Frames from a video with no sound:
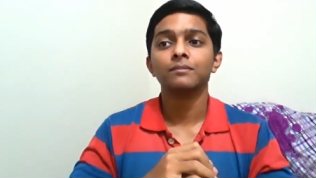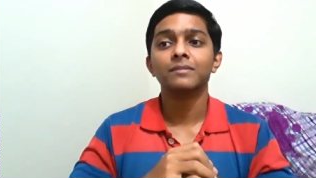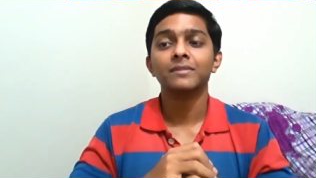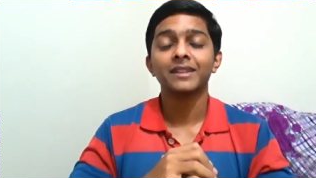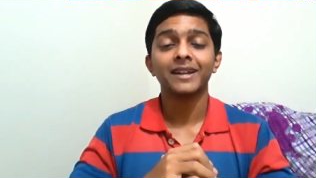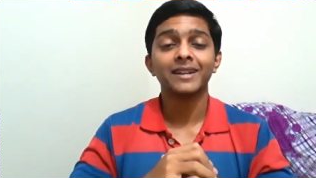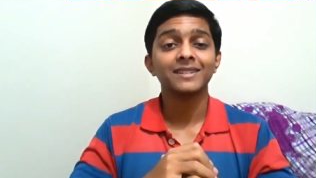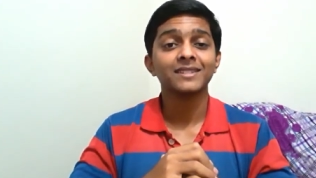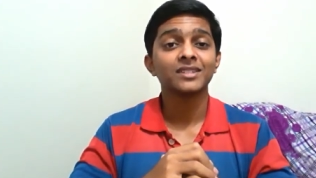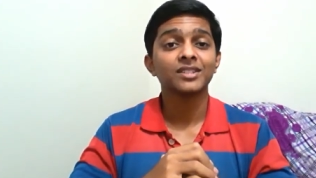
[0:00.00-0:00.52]

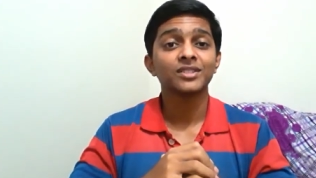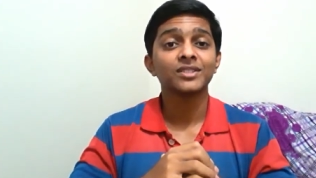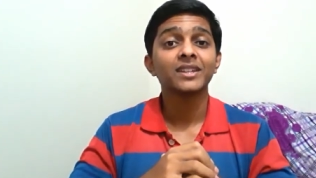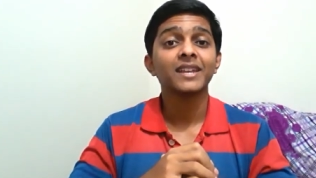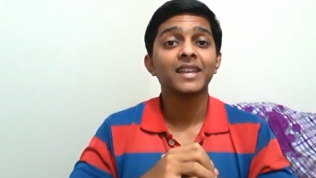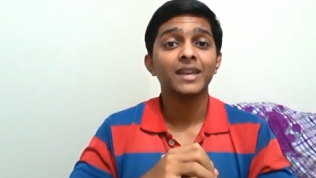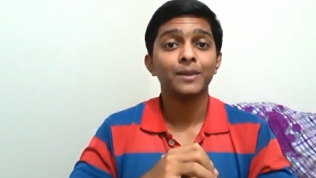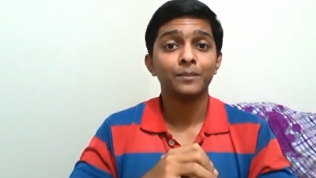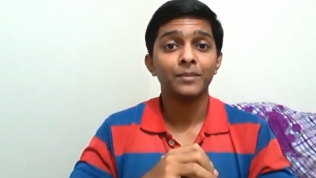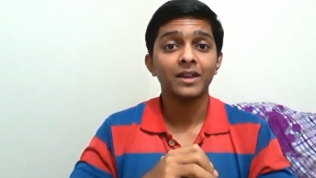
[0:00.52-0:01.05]
that is just an
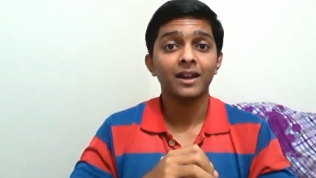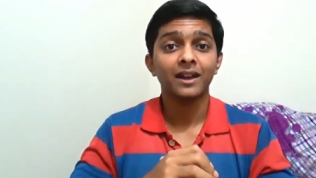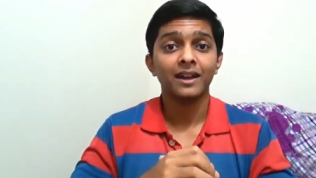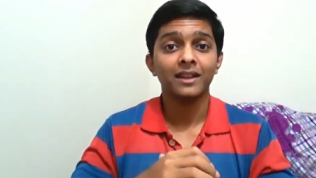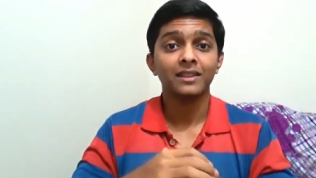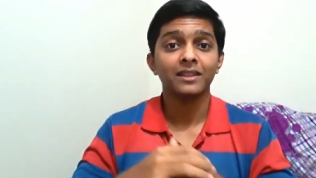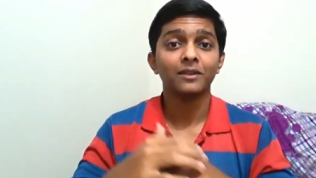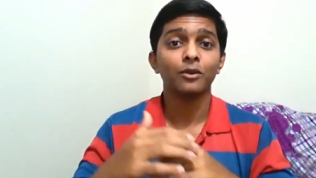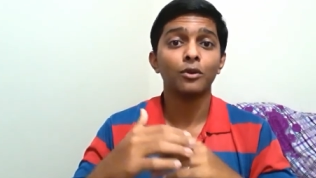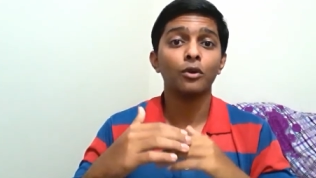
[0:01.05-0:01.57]
API
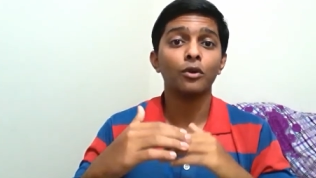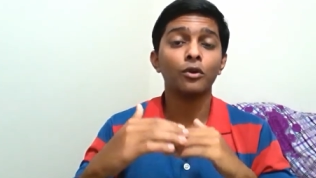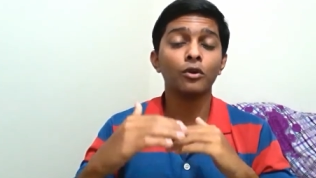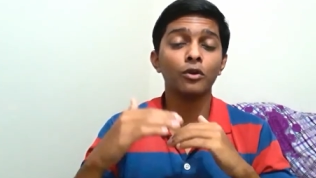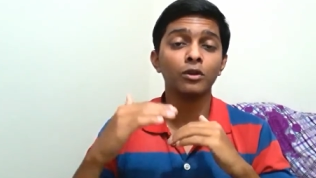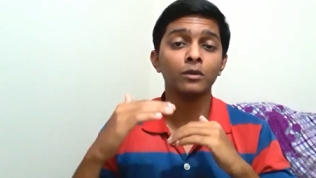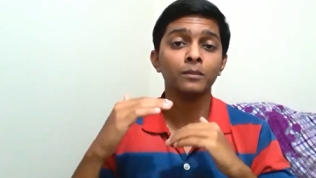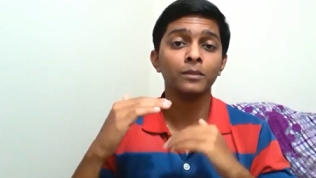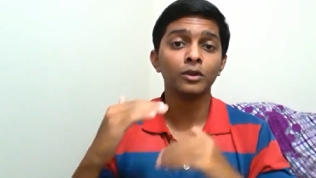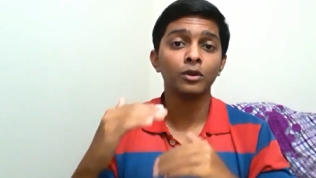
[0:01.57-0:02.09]
and the
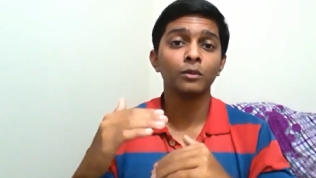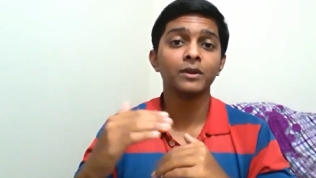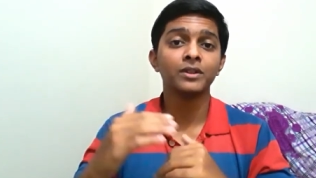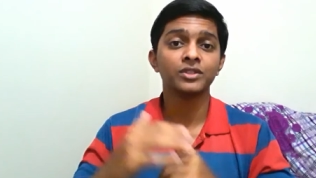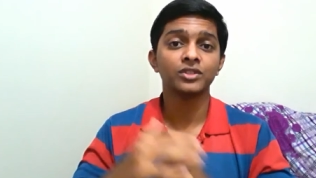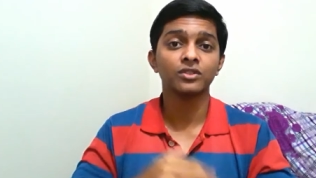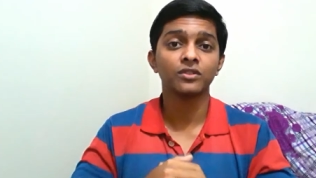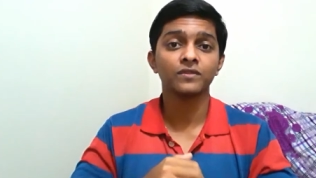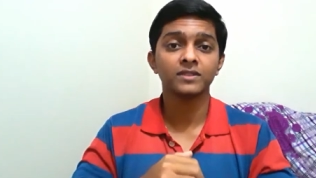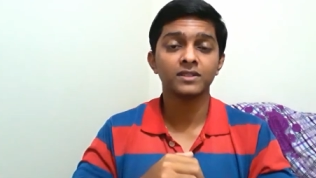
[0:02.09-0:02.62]
whole below
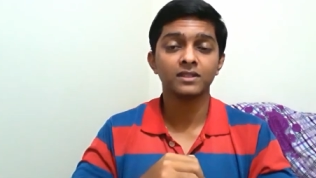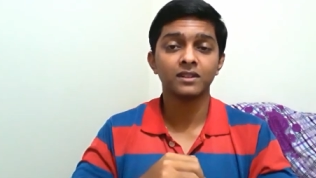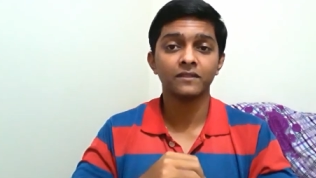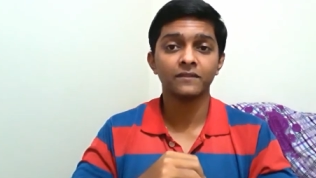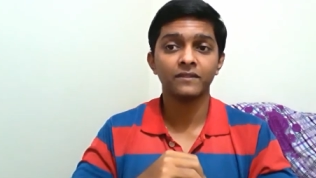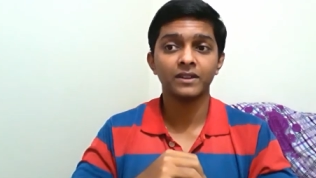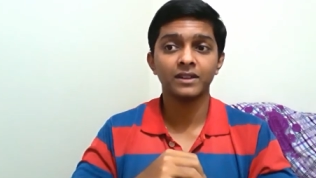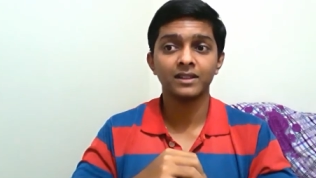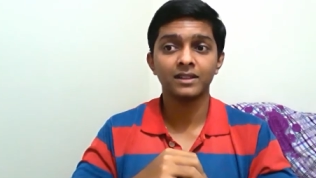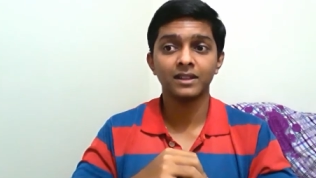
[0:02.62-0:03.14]
bunch of
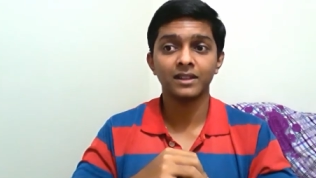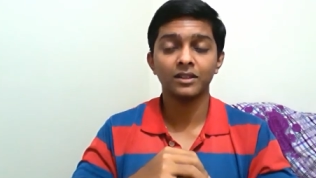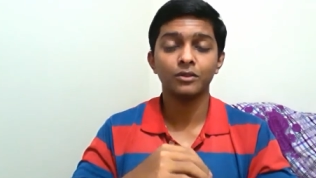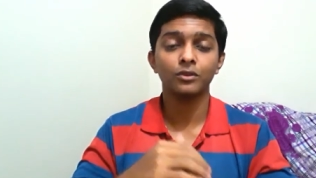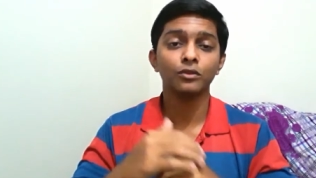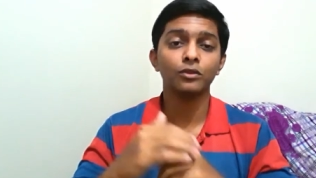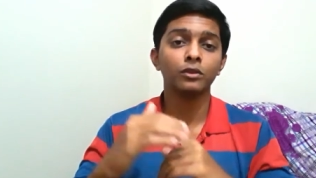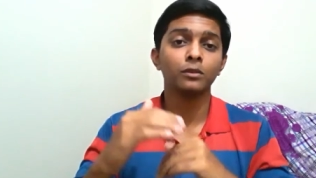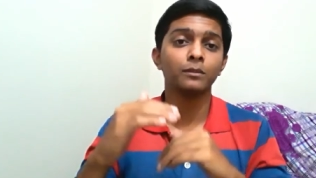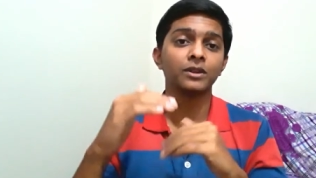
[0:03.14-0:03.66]
surface and the
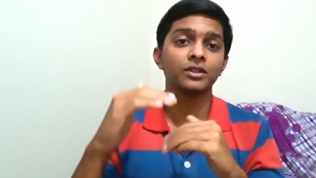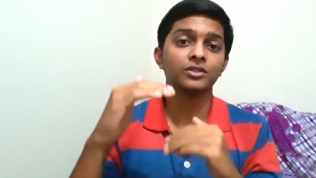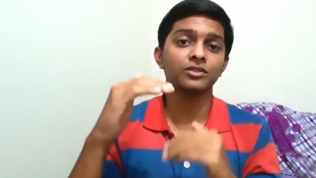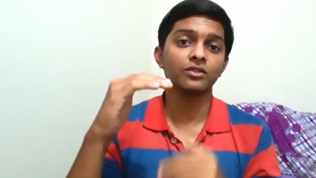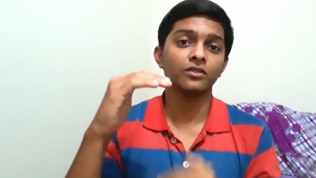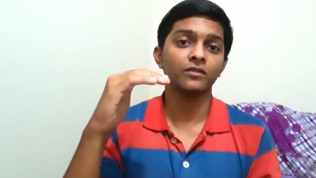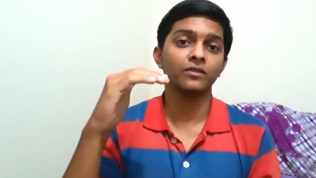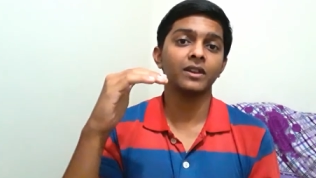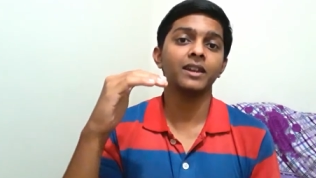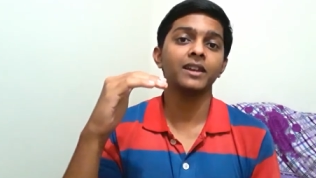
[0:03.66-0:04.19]
whole bunch
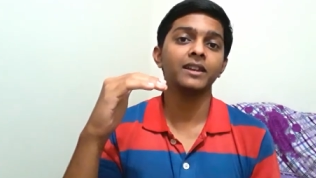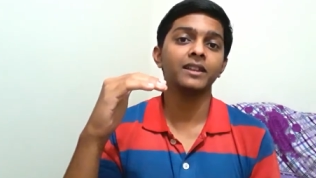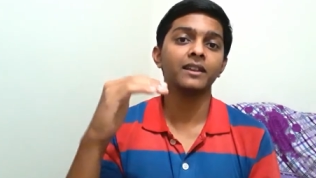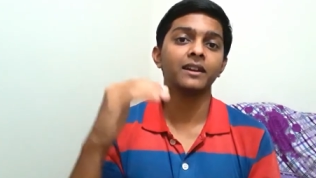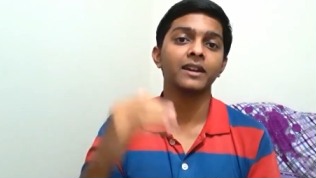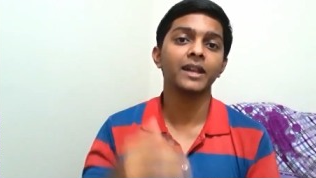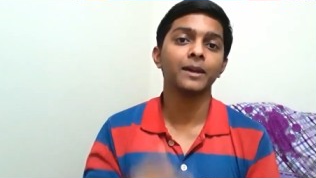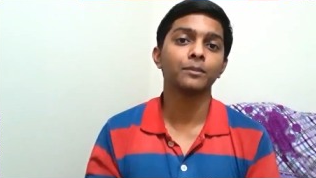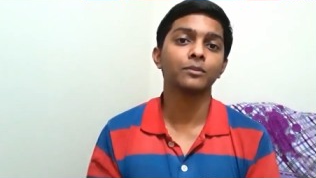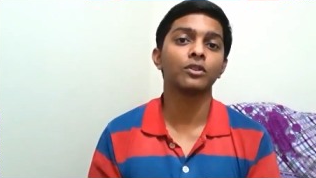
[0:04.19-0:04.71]
of really the
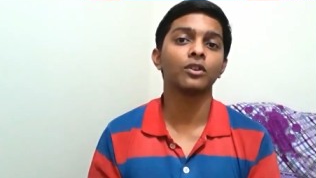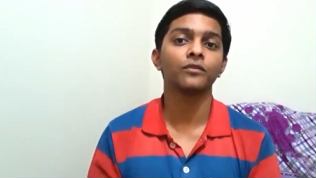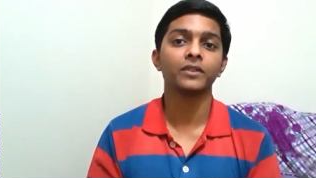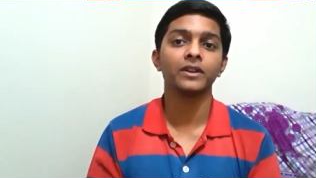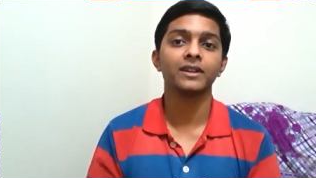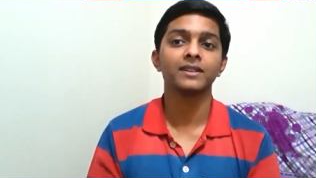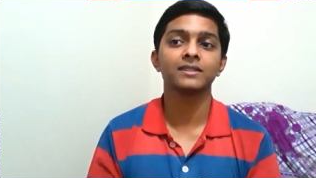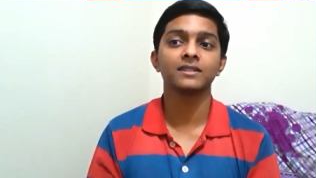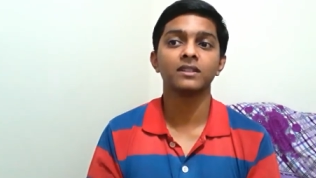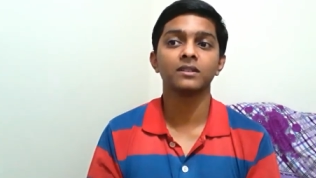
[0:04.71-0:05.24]
depth of it
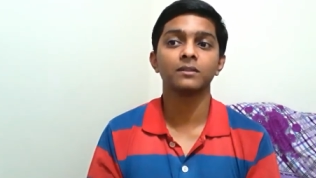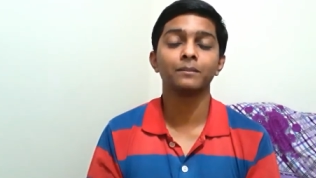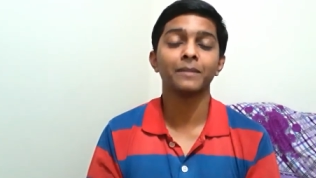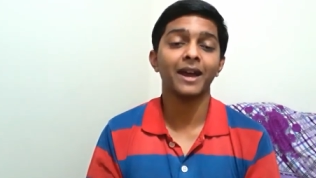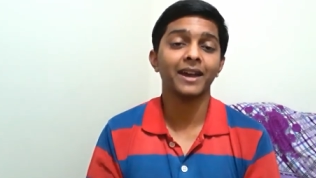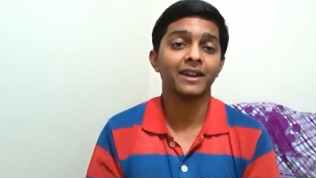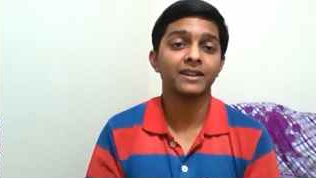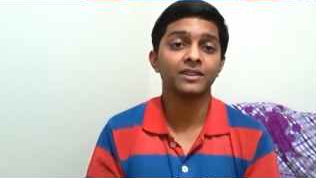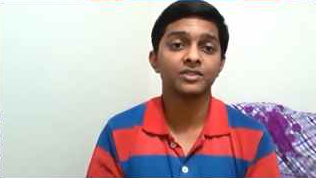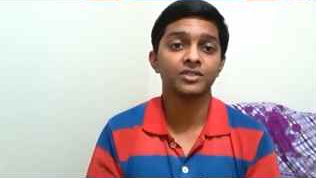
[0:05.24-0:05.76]
is the
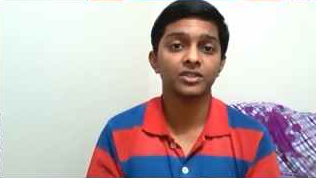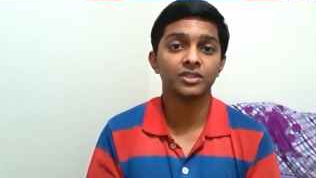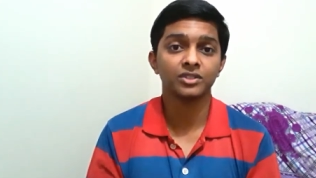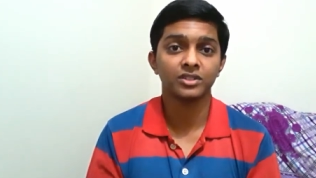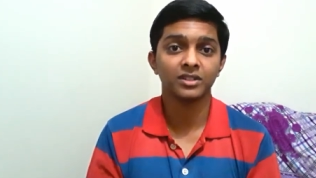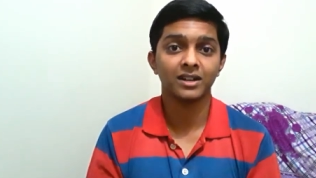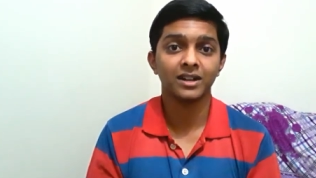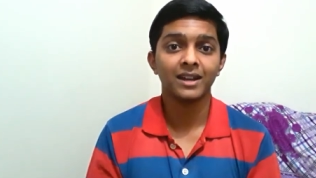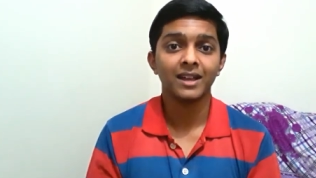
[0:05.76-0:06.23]
backend structure